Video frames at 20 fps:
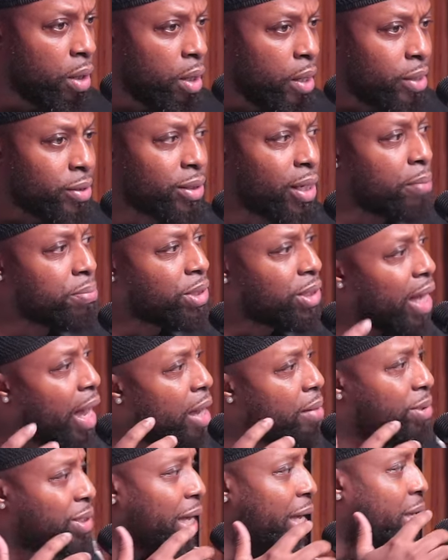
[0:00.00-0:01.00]

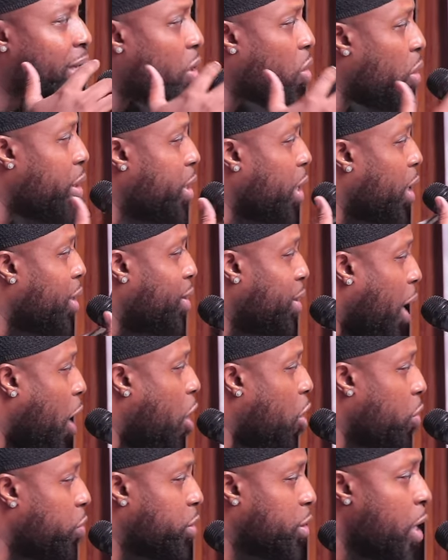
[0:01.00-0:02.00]
Sometimes they get on your
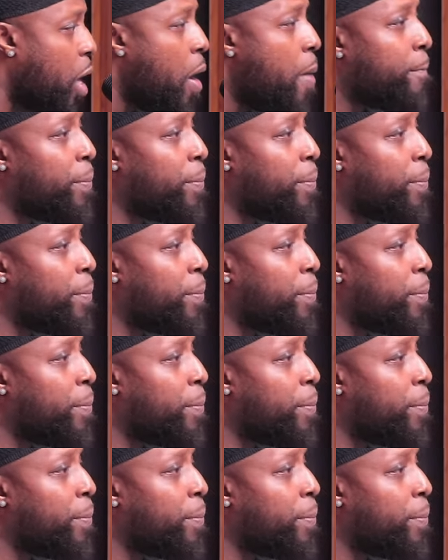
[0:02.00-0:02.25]
nerves,